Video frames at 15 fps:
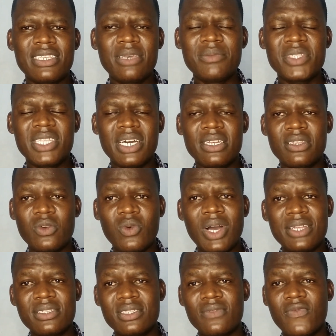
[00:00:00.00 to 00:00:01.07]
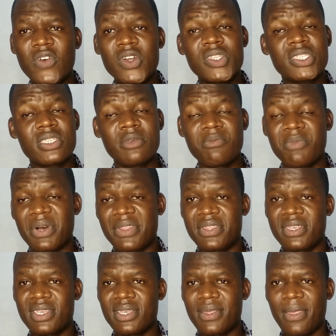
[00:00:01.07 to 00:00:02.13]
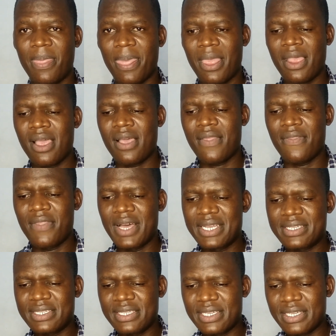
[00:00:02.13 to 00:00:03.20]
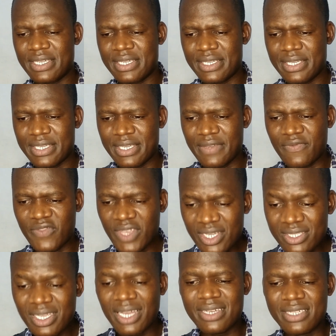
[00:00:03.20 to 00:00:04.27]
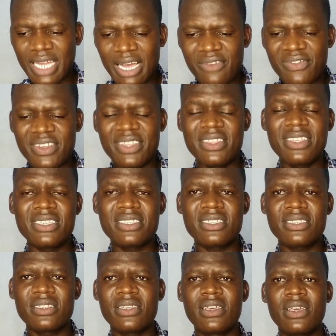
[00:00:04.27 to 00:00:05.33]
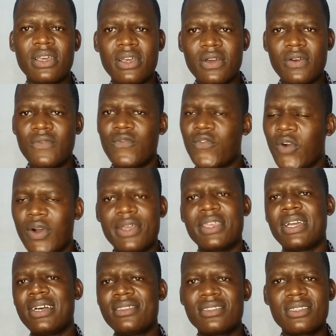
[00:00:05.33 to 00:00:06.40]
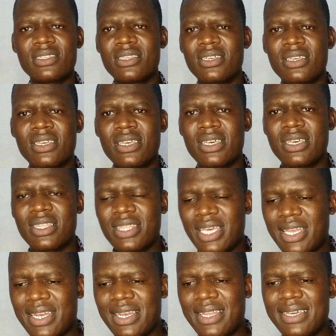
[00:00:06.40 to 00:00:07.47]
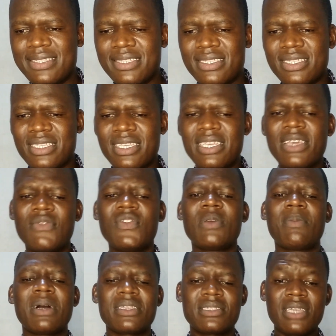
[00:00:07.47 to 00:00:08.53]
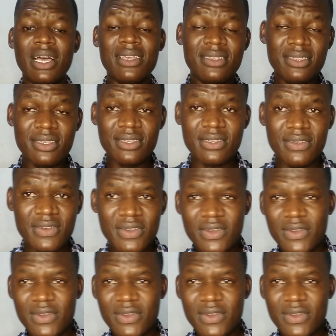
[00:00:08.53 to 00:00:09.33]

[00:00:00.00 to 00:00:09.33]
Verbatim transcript: it seems that he wants vote sympathy that uh, if things are tough in these four years, then let's give him a chance